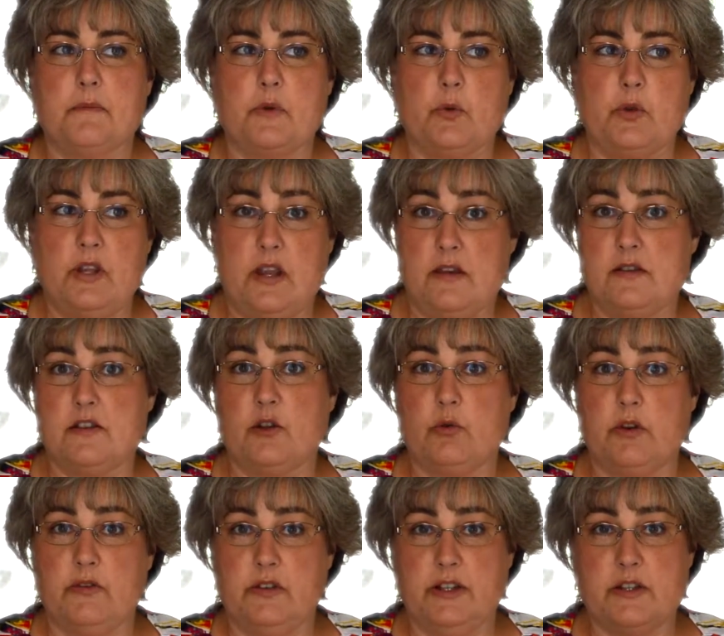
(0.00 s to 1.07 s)
yeast
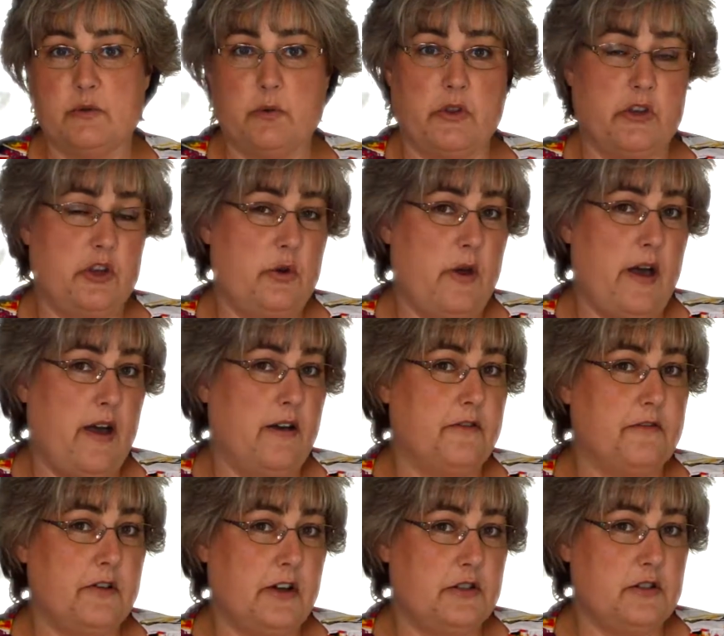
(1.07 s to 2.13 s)
equivalents, whether you have
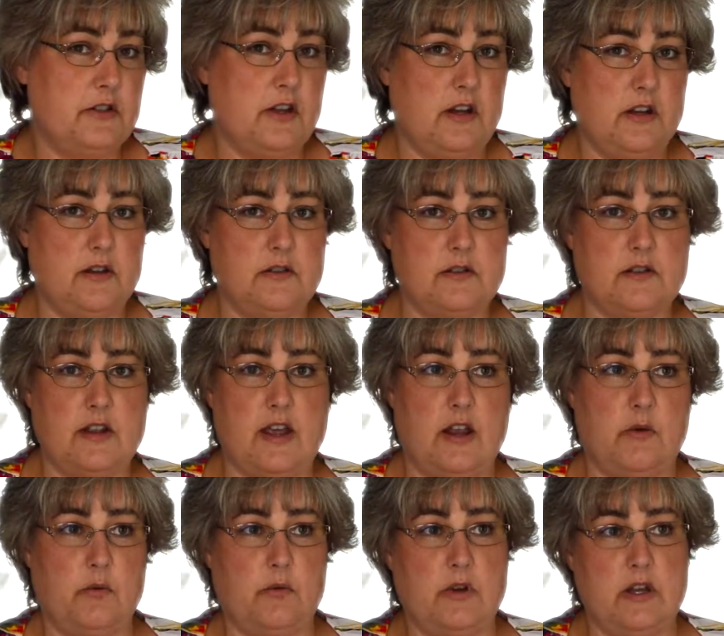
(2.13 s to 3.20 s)
fresh yeast
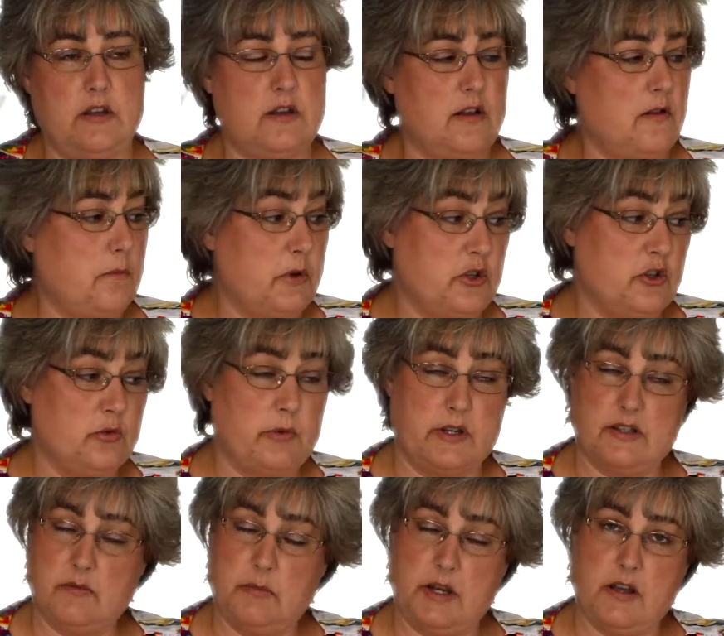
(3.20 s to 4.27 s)
and but your
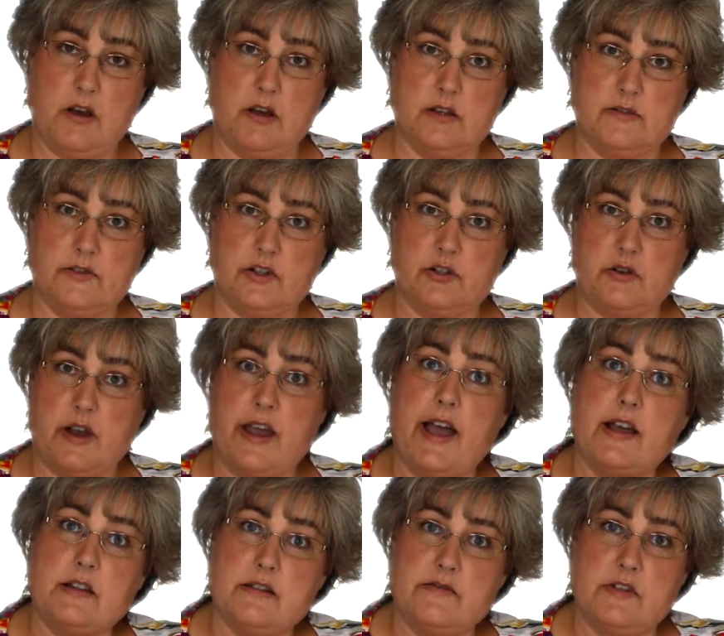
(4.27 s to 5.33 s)
recipe calls for dry
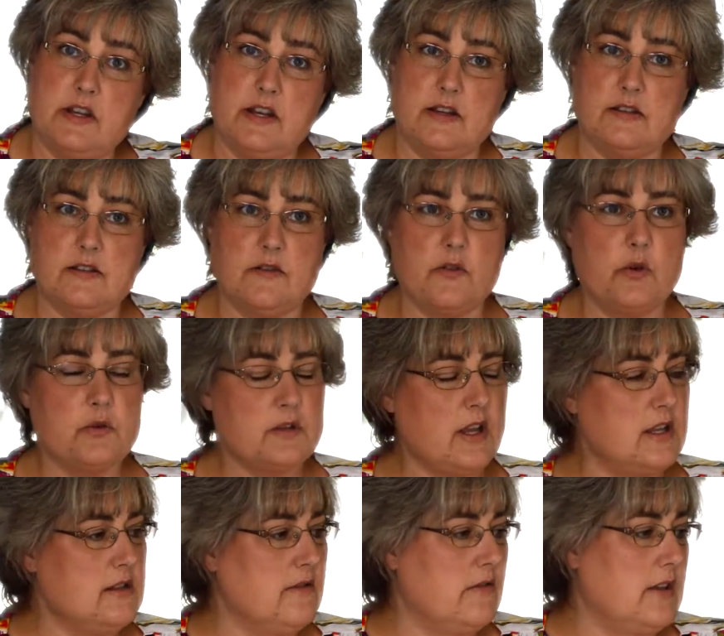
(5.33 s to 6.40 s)
active yeast, those
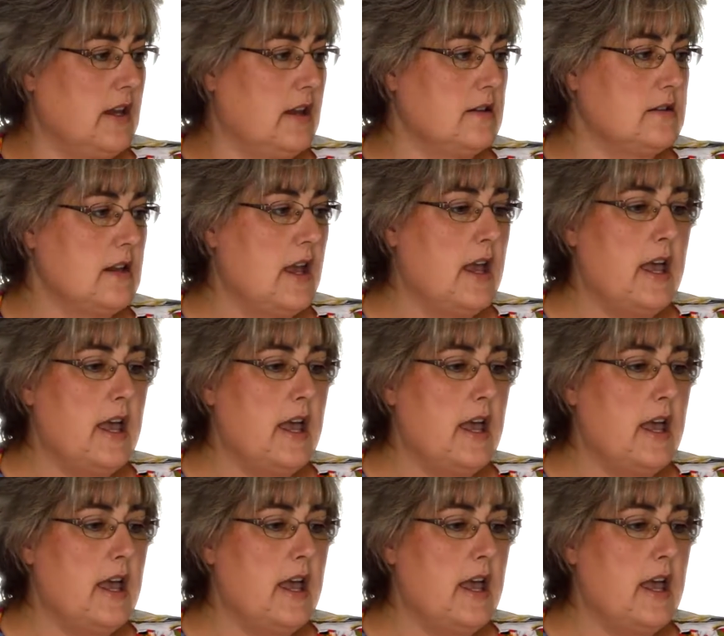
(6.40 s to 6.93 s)
kinds of things.